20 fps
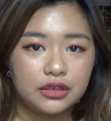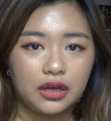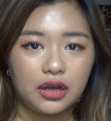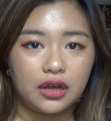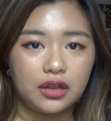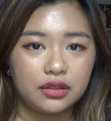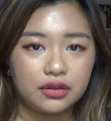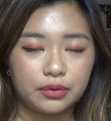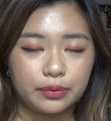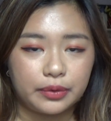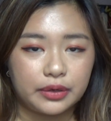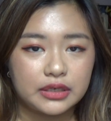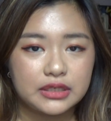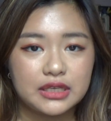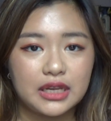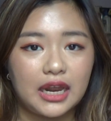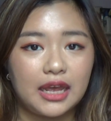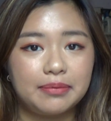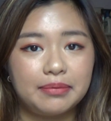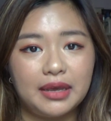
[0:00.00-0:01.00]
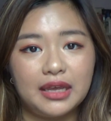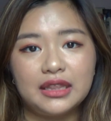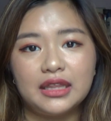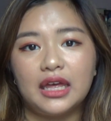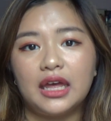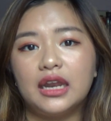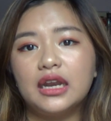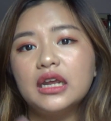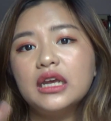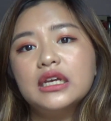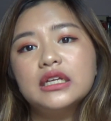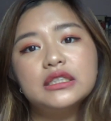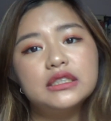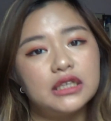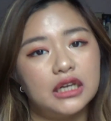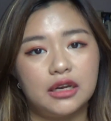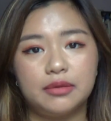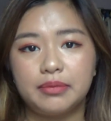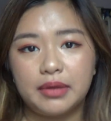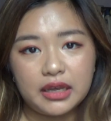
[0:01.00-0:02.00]
other works that I made that
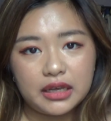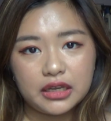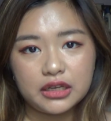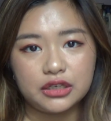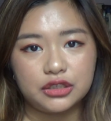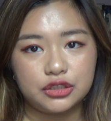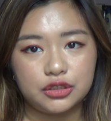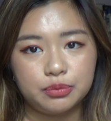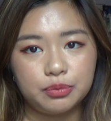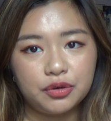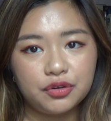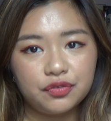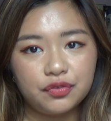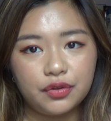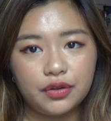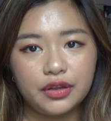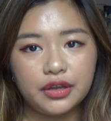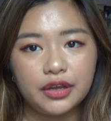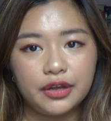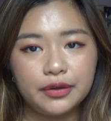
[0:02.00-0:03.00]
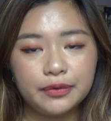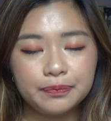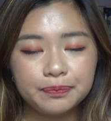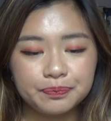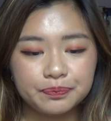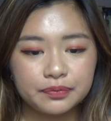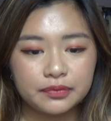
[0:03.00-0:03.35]
didn't make it into portfolio.